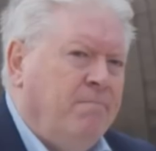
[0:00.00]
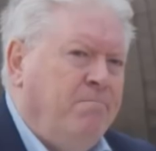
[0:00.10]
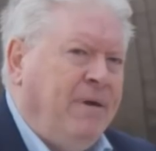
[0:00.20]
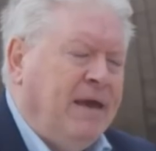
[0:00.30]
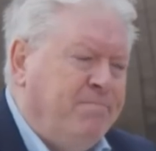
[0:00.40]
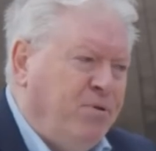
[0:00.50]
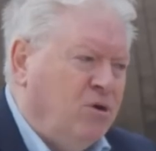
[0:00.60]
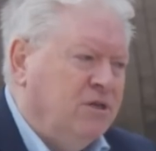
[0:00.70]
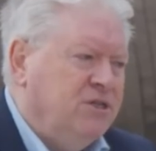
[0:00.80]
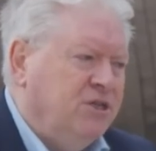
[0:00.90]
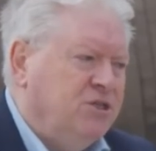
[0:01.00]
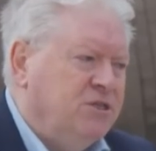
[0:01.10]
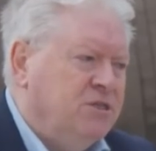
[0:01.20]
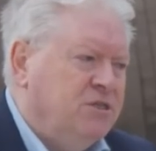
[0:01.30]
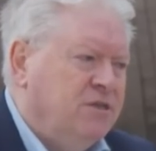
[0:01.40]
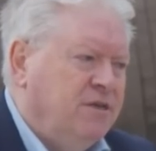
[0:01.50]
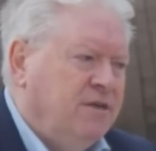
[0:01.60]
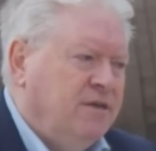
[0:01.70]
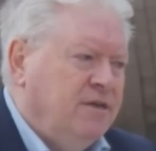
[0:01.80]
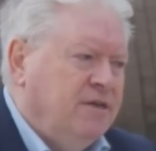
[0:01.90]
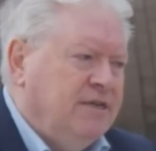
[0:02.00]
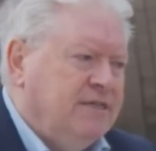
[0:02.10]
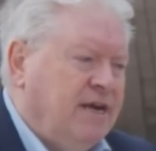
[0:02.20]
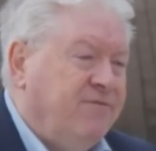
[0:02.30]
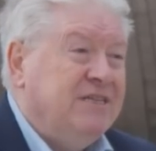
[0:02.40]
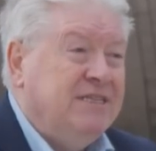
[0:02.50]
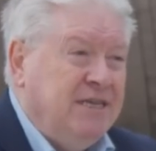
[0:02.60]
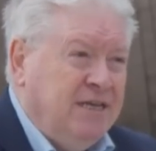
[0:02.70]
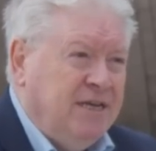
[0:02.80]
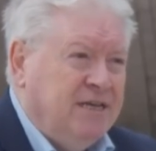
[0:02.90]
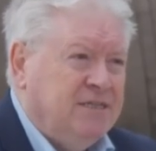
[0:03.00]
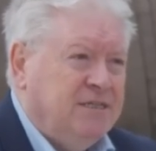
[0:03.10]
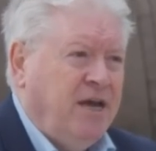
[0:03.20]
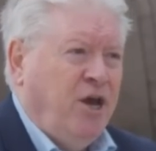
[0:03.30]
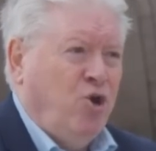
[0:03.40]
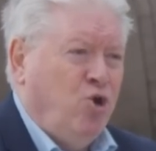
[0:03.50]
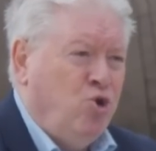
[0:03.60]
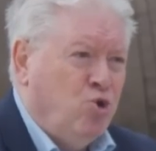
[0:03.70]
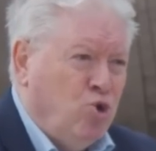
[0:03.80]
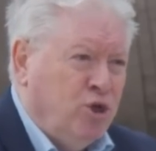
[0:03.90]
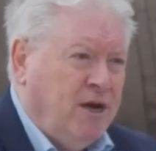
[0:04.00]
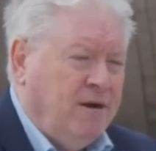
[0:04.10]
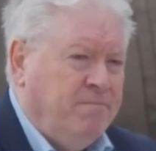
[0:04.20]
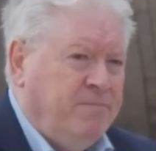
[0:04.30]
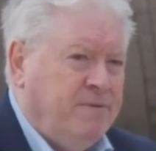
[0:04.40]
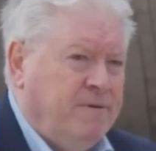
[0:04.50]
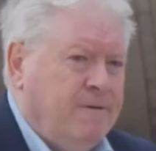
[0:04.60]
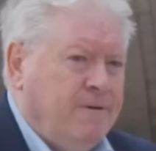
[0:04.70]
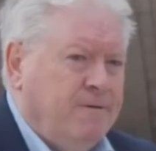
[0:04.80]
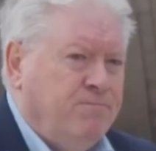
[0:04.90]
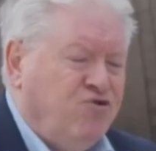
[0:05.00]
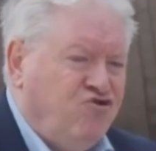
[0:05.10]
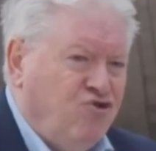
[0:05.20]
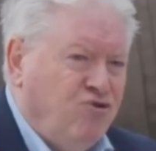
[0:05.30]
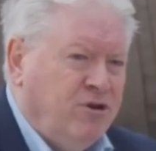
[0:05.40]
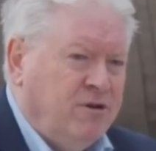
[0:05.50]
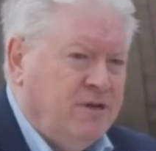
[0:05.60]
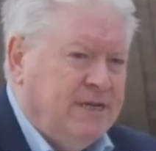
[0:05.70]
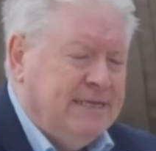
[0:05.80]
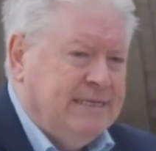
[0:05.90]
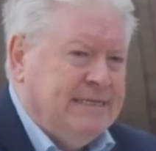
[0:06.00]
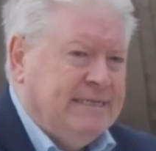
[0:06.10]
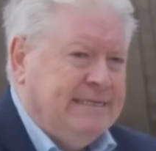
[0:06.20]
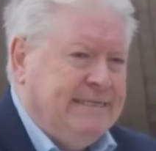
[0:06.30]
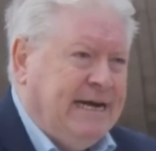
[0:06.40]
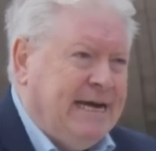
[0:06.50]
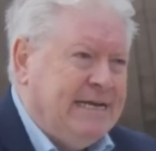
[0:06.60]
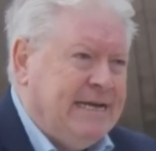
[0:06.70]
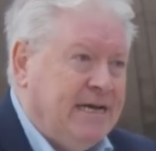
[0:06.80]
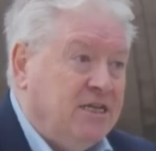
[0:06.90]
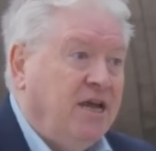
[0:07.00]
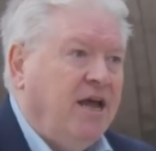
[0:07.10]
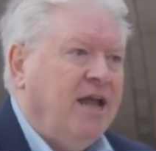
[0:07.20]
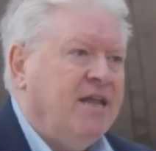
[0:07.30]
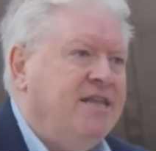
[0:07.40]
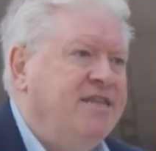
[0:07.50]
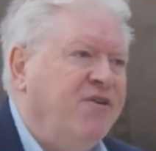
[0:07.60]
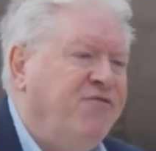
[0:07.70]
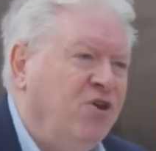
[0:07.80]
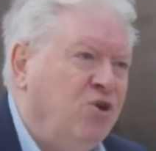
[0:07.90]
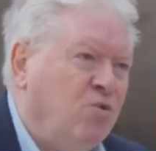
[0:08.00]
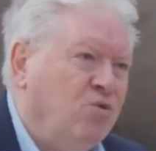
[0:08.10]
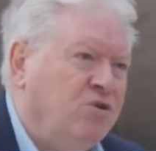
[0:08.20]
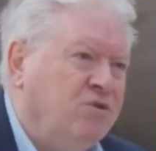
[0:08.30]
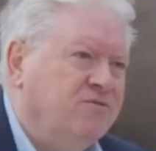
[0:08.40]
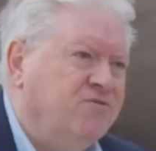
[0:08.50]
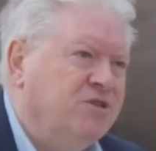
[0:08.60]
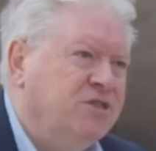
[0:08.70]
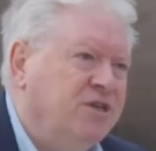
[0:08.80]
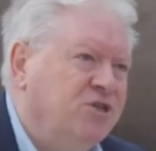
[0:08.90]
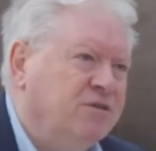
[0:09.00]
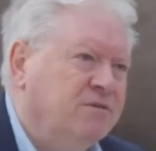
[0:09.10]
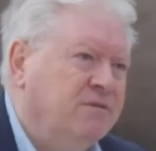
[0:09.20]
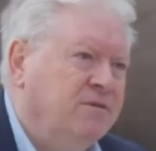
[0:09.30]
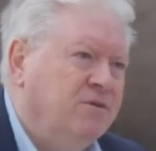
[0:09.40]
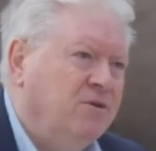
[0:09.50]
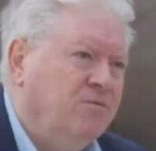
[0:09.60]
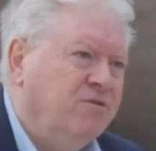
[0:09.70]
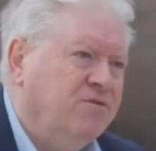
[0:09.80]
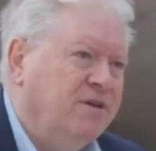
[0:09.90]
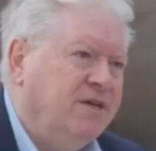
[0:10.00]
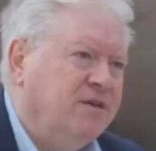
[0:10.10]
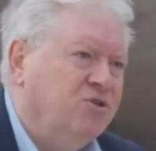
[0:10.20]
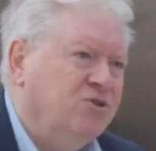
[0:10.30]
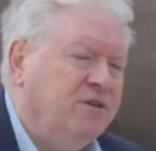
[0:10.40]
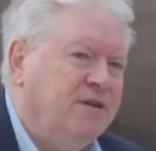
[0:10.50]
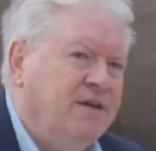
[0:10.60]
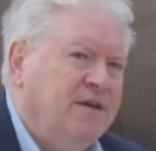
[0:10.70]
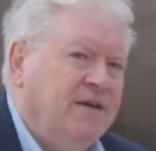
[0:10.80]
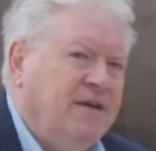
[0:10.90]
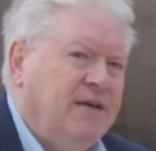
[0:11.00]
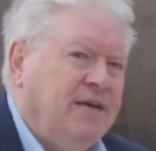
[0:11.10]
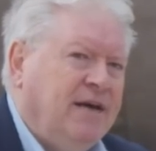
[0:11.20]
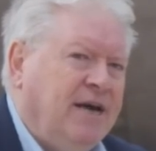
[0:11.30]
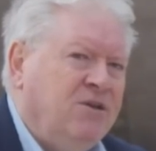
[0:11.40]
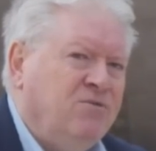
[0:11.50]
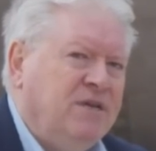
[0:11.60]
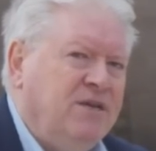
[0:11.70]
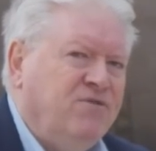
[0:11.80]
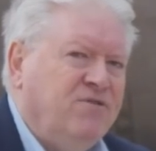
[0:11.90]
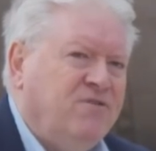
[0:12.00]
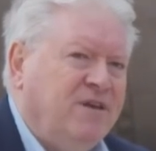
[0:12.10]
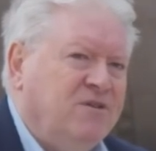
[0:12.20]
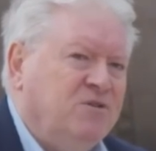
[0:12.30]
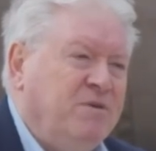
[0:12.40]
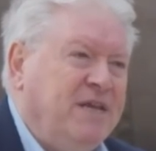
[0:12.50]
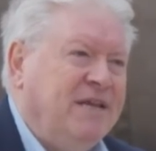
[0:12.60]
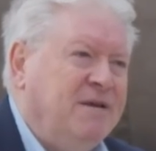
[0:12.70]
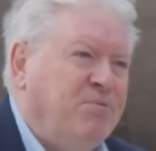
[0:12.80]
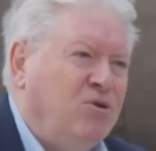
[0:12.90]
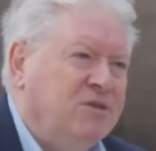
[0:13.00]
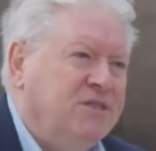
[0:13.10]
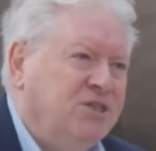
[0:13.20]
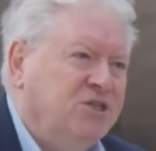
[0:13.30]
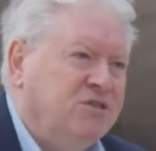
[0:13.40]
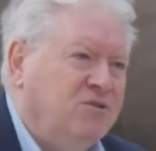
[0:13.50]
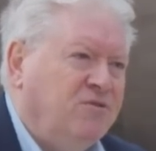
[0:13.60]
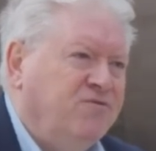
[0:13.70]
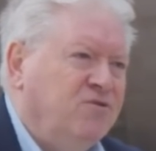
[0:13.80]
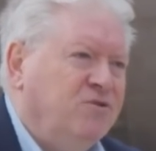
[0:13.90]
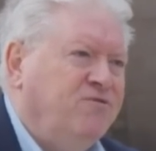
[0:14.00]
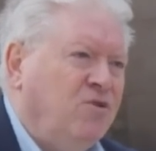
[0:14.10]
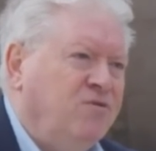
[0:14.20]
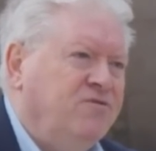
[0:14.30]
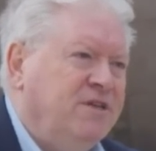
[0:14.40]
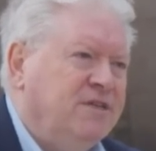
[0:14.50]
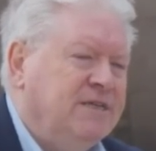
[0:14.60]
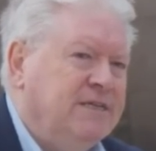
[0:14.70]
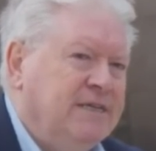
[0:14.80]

big politicians to have a serious, grown up, mature, direct, difficult conversation with the country. I don't even think there's been any politician of the devolved era